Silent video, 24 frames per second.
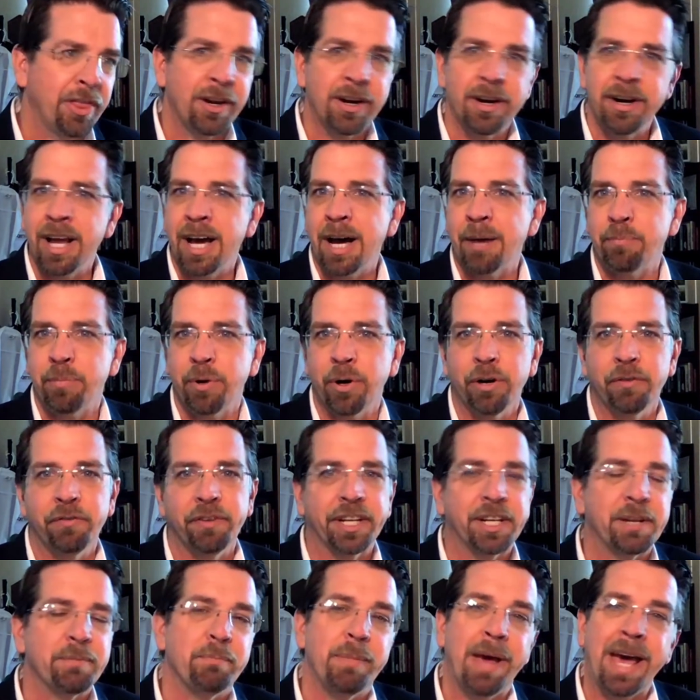They're not
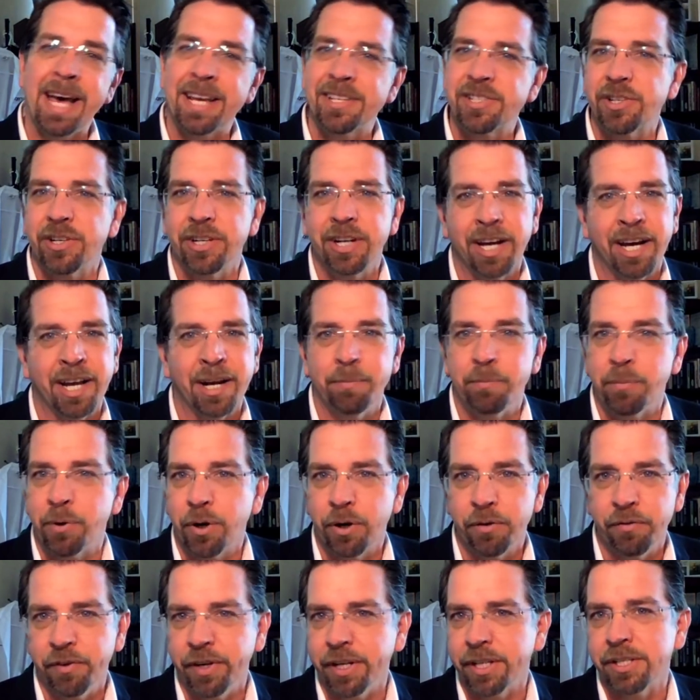perfect. Masks are not a
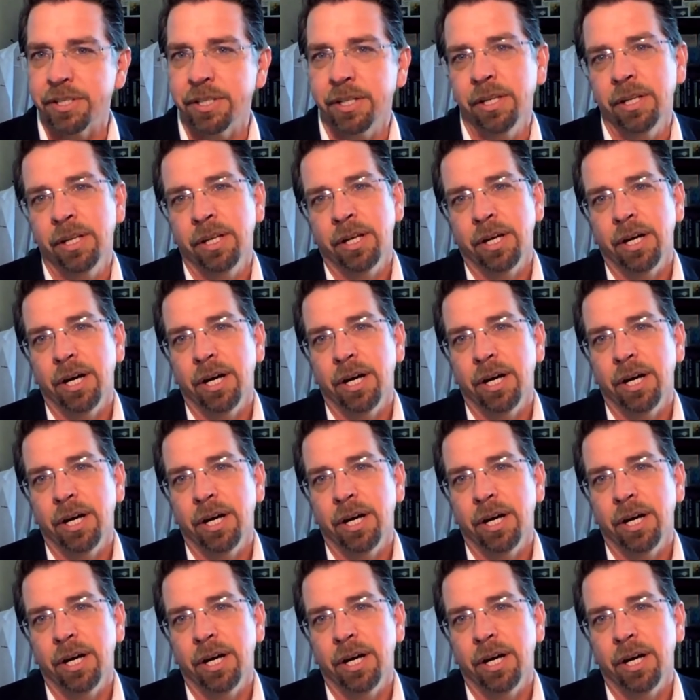perfect